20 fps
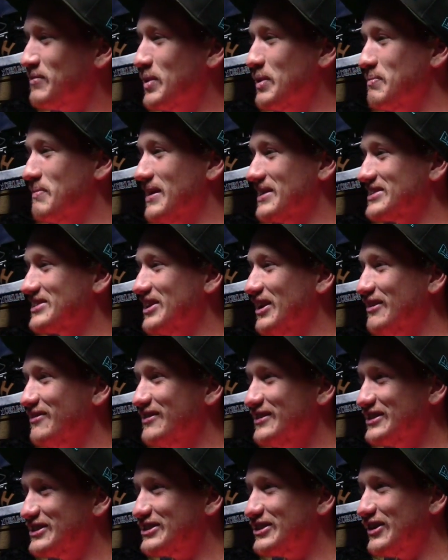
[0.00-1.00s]
Put my
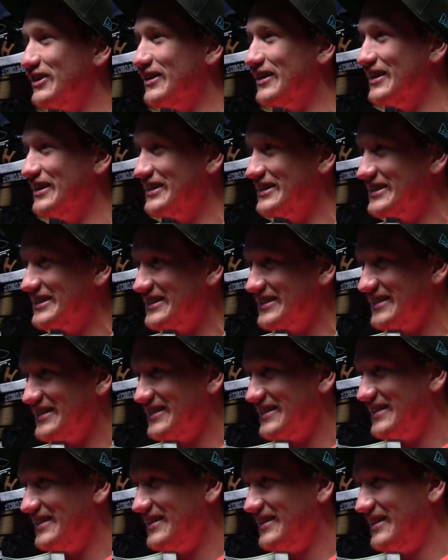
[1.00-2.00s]
stuff in storage.
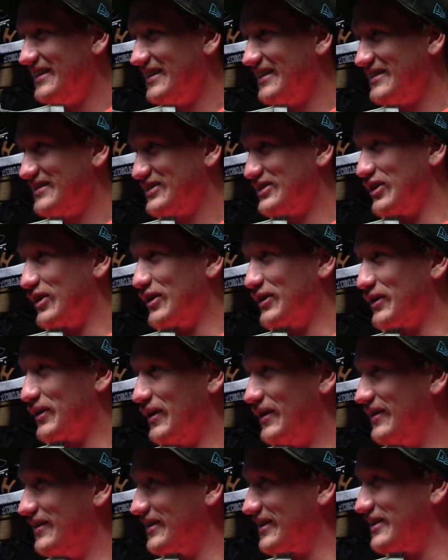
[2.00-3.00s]

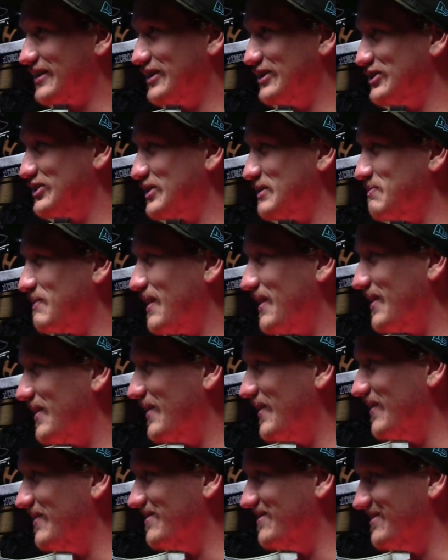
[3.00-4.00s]
Started calling the country my
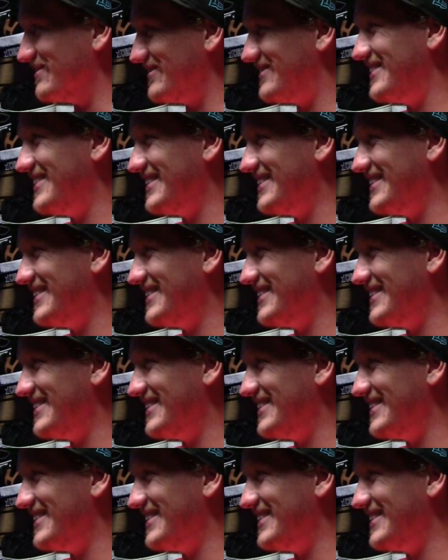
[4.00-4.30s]
home.